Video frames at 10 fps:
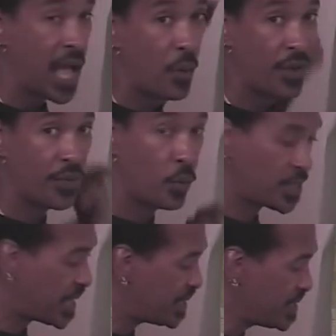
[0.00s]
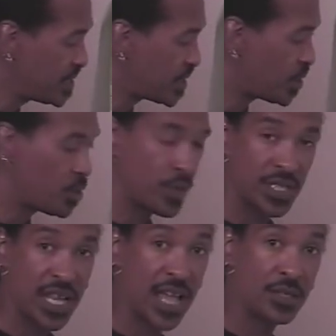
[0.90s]
However, what they didn't tell you
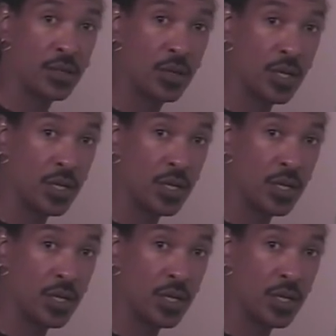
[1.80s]
is that